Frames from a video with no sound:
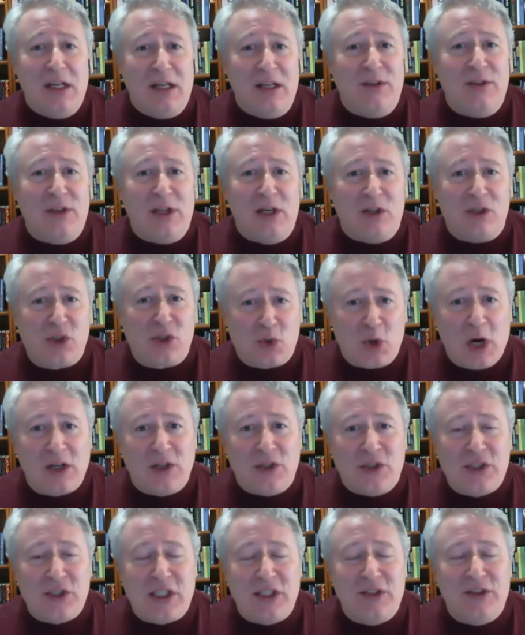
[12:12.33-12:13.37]
their
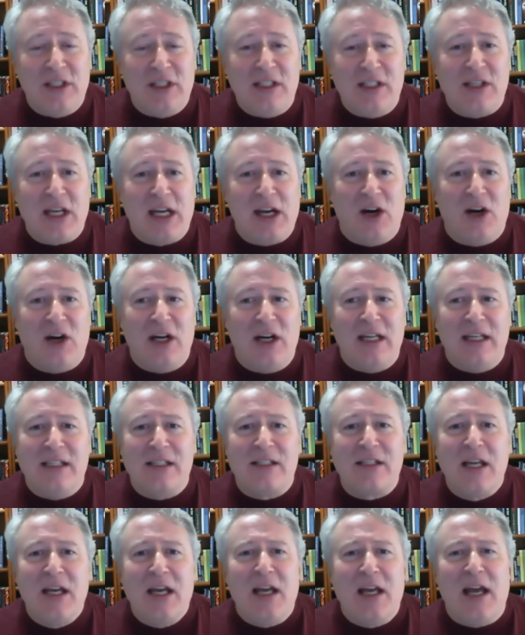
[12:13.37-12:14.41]
struggles in these areas.